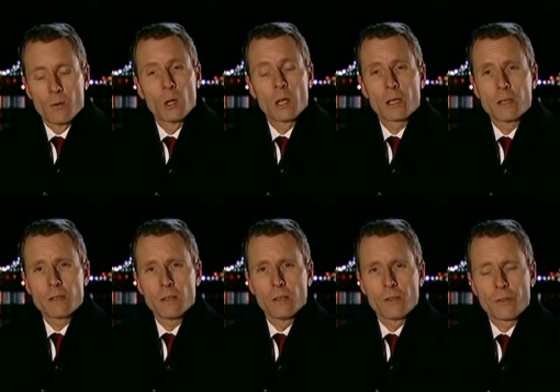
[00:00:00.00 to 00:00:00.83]
Well, I can
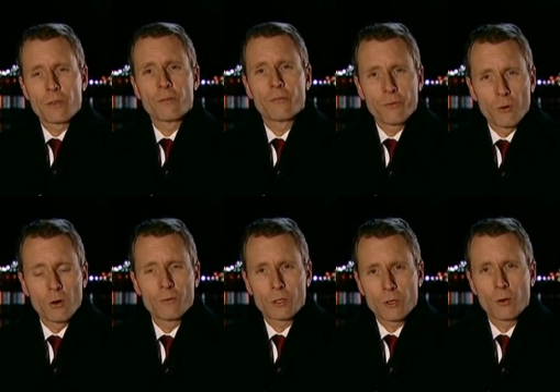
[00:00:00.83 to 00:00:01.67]
tell you that the
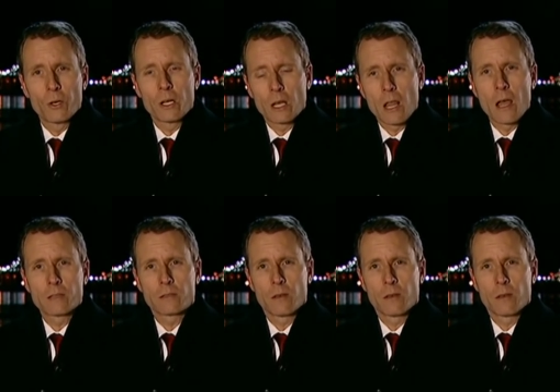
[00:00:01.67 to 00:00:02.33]
four Victoria-class